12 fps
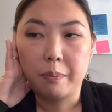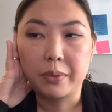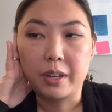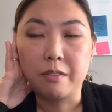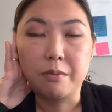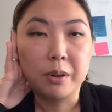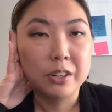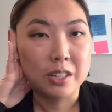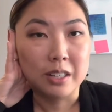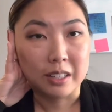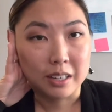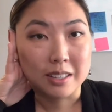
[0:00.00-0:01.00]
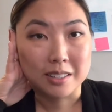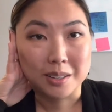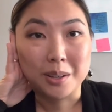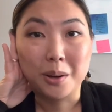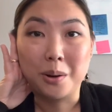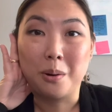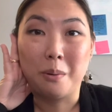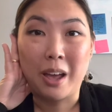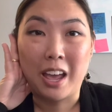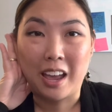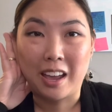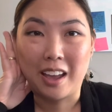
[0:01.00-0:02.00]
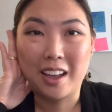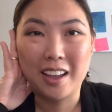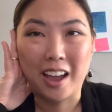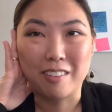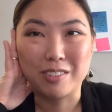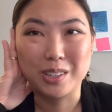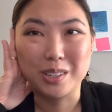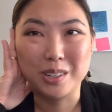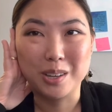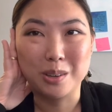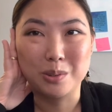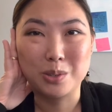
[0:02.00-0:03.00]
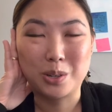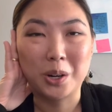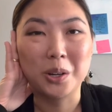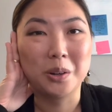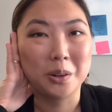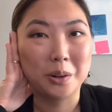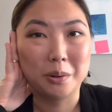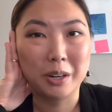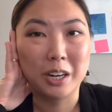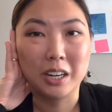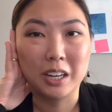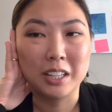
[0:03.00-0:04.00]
unfortunately, it doesn't go away after you start your career.